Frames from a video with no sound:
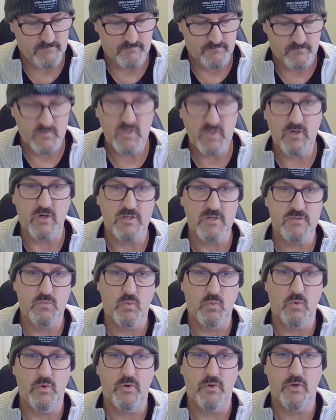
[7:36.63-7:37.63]

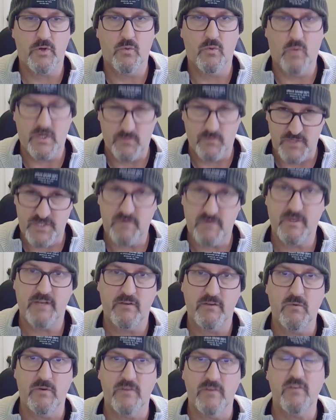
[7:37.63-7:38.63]
Coswork one, which I'll get
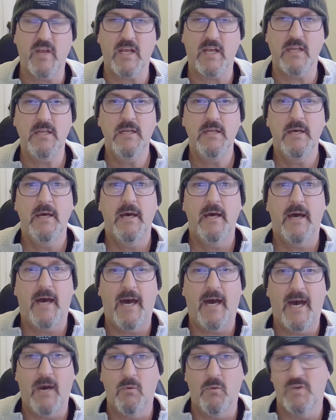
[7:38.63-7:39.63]
to in a second,
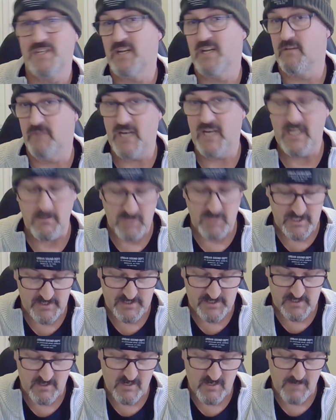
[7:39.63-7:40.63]
was unavailable at the
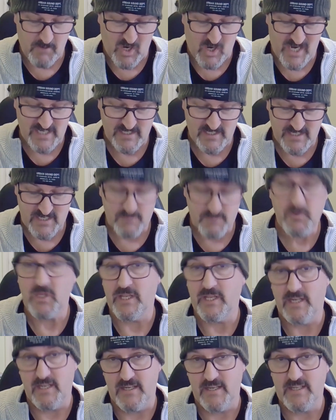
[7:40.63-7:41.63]
time. I
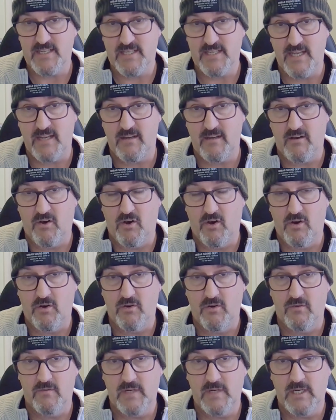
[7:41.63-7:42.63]
desperately needed a set
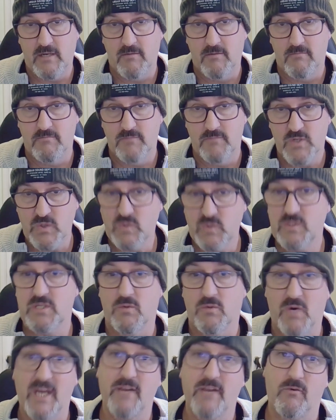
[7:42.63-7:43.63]
of tools,
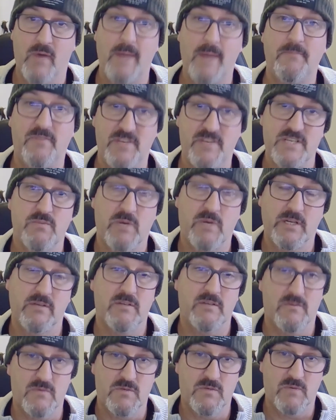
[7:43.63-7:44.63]
so I grabbed this one
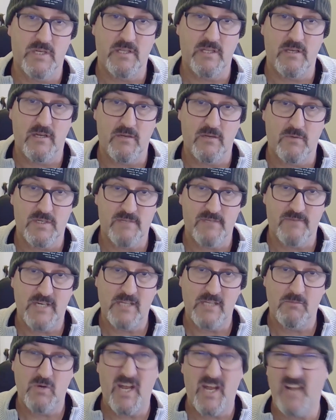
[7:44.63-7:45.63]
because it was one of the only ones
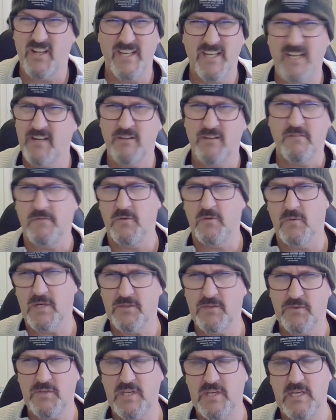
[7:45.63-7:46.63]
available. And I needed a few
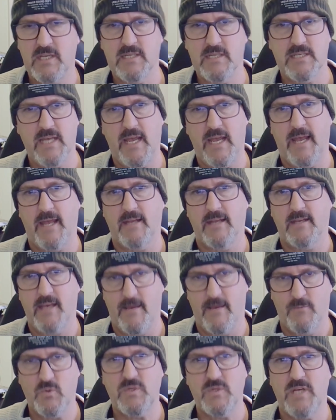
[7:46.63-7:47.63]
other things, and
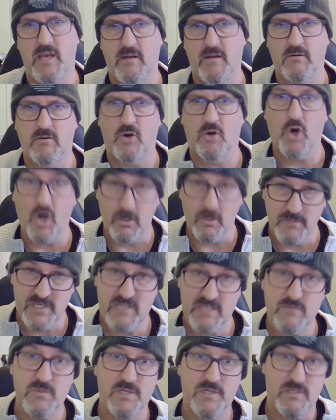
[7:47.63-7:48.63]
Campbelltown
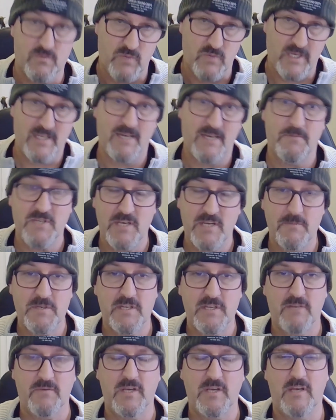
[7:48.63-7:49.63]
Hobbies, which is where the Absema
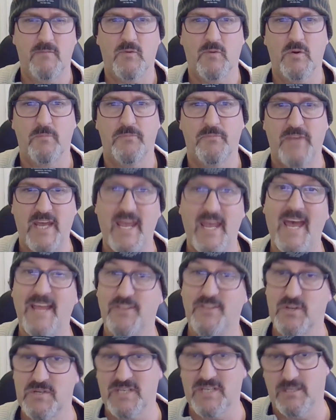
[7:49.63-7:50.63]
stuff came from, they
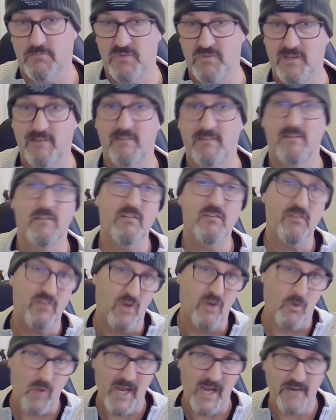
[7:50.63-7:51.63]
had those other bits,
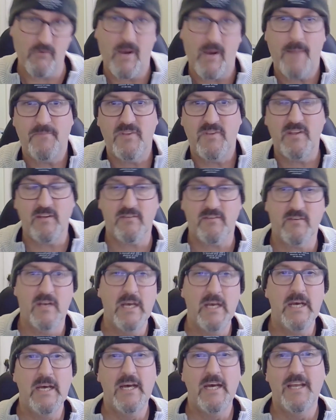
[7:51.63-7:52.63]
so I grabbed this.
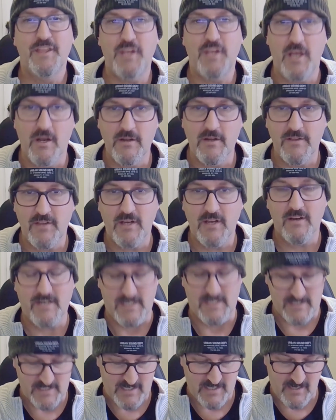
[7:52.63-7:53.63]
The only thing I
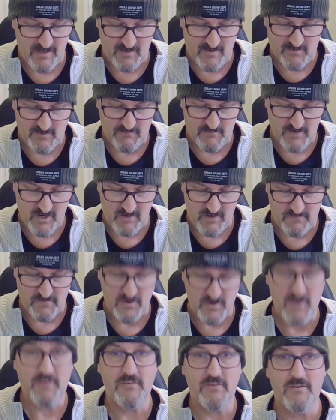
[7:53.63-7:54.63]
can say is the very
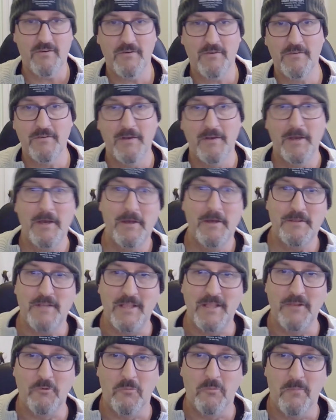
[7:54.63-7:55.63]
first use, the
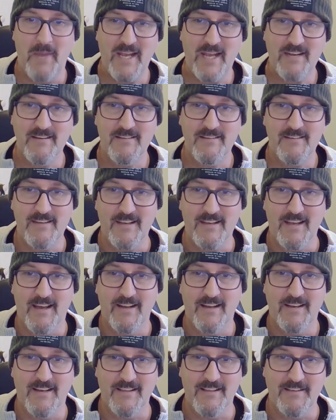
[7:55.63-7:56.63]
little magnet, you
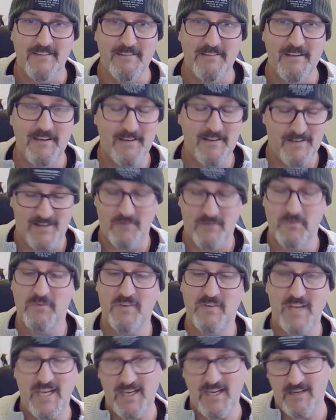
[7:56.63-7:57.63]
can't hardly see it, that
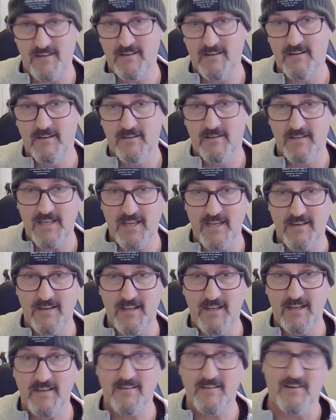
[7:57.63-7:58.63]
was in the end
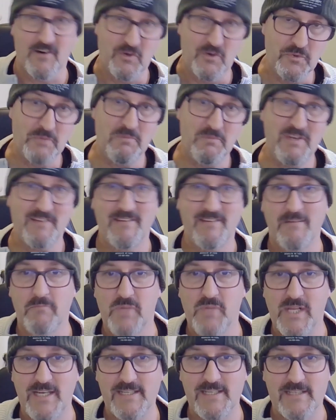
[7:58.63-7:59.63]
here to hold the bits in
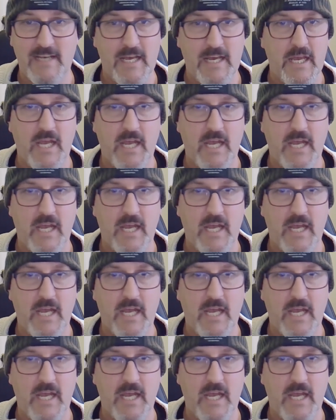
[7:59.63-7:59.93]
place, it